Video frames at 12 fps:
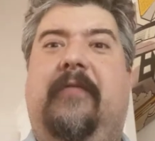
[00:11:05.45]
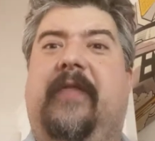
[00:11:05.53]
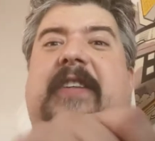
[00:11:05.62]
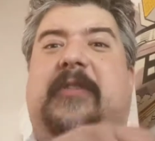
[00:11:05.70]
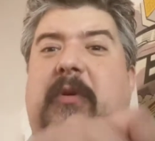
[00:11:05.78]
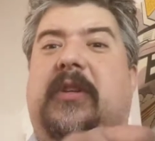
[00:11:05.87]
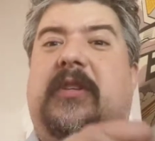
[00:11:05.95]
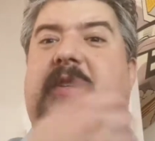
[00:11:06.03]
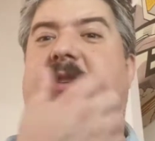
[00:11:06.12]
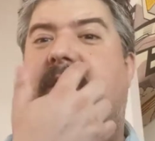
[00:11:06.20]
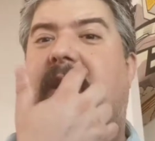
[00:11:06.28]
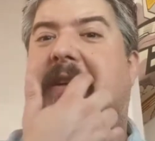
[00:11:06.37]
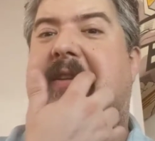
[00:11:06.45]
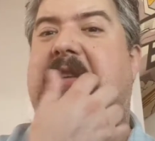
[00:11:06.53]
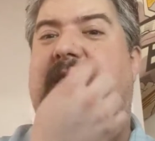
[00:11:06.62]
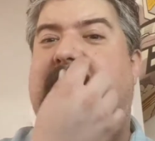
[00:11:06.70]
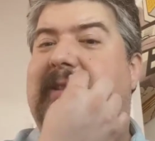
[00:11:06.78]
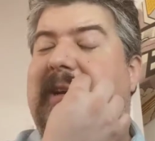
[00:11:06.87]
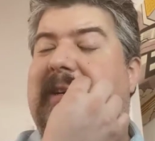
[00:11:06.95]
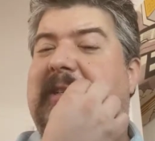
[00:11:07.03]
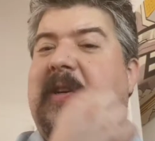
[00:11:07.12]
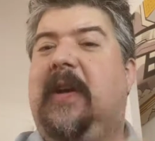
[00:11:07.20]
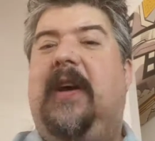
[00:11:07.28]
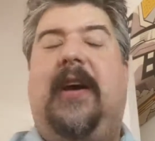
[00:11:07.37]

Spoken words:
Vespas and such.